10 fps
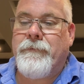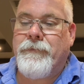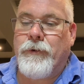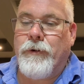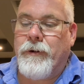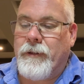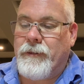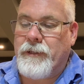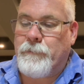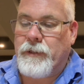for
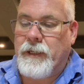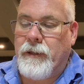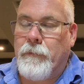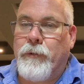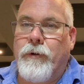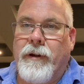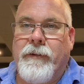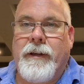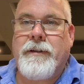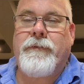this particular board, I've
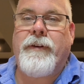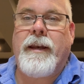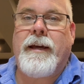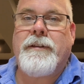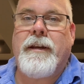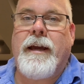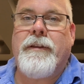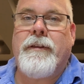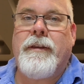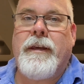only just found out today
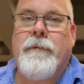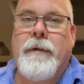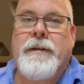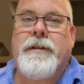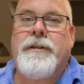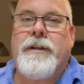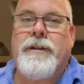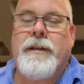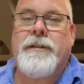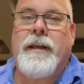that the master
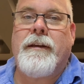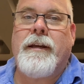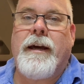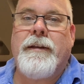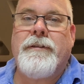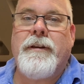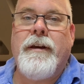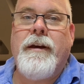section extender cards